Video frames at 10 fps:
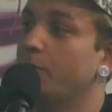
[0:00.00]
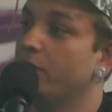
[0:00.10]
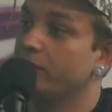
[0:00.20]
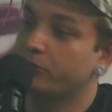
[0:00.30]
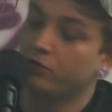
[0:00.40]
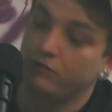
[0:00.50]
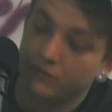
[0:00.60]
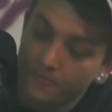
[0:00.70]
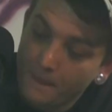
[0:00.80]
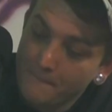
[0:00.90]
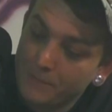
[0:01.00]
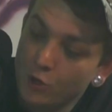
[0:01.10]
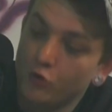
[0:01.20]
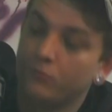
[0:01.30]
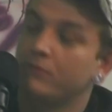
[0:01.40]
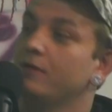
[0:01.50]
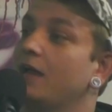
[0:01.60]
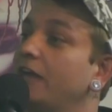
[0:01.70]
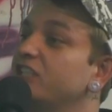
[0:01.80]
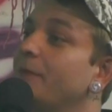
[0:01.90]
a button, bro. Boom.
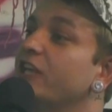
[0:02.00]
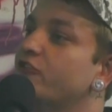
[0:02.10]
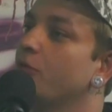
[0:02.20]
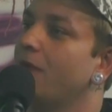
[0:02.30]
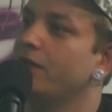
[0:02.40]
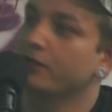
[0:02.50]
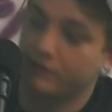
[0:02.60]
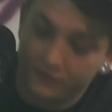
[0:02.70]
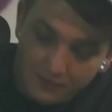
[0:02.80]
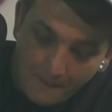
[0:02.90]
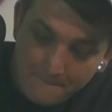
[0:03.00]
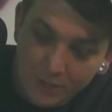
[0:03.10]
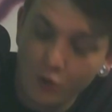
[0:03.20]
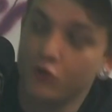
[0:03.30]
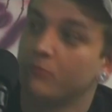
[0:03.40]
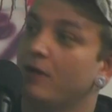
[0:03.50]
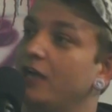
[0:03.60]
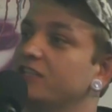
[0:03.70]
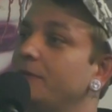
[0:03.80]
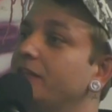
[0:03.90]
I just made Trillmatic. Boom. I
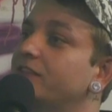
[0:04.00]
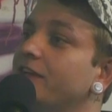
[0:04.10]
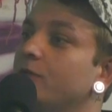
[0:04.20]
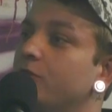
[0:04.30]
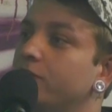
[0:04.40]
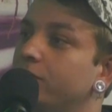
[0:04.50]
just made the second one.